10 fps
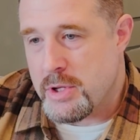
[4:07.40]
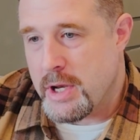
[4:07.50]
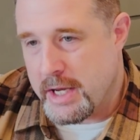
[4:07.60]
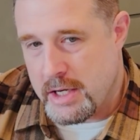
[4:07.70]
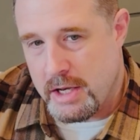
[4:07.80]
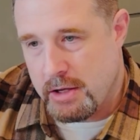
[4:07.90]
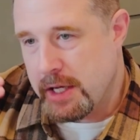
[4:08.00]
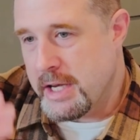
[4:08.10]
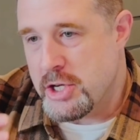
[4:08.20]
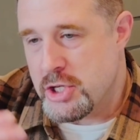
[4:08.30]
so that I can get
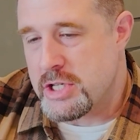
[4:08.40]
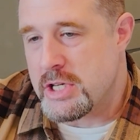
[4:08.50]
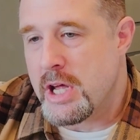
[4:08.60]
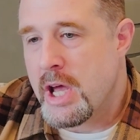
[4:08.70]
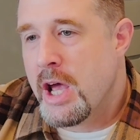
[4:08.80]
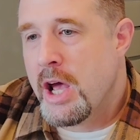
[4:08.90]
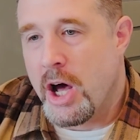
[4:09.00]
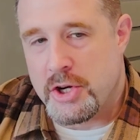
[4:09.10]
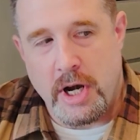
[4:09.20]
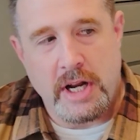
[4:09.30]
clean edges. And
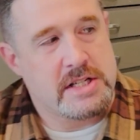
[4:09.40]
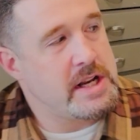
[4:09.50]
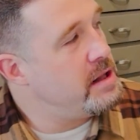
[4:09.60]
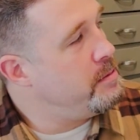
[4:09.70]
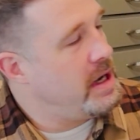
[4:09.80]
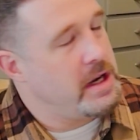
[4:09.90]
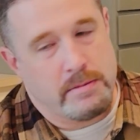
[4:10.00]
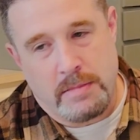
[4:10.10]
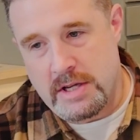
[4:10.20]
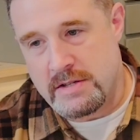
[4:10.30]
I'll try and extend the
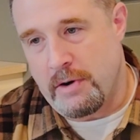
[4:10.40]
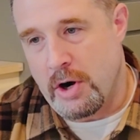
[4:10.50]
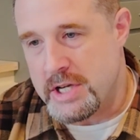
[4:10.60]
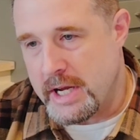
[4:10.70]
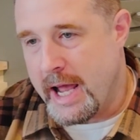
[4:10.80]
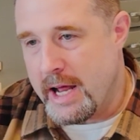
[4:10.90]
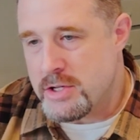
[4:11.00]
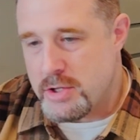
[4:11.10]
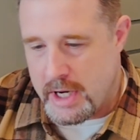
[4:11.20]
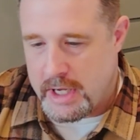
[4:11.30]
medium as far as I can
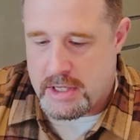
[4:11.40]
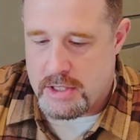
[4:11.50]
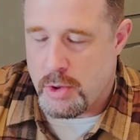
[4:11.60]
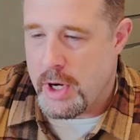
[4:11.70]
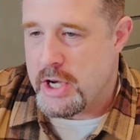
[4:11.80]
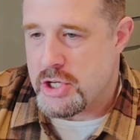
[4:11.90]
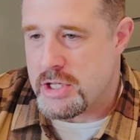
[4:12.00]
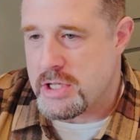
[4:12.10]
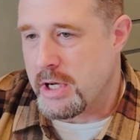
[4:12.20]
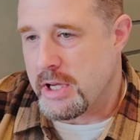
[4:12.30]
so that I get
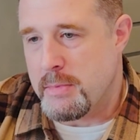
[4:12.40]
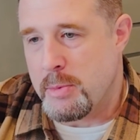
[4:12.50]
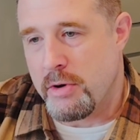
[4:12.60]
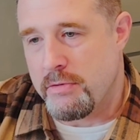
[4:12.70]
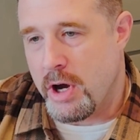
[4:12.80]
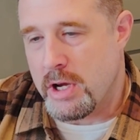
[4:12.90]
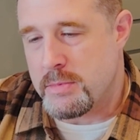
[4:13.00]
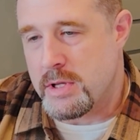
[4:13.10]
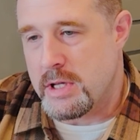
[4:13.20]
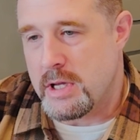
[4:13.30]
gradations that'll give me more volume
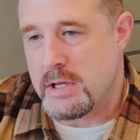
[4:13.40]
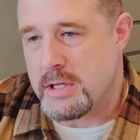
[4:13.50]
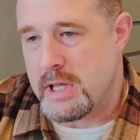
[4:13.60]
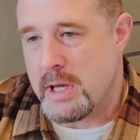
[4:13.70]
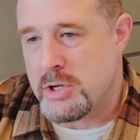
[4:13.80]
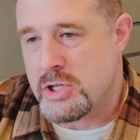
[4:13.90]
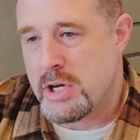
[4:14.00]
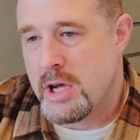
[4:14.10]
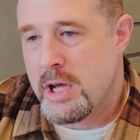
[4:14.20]
to the image.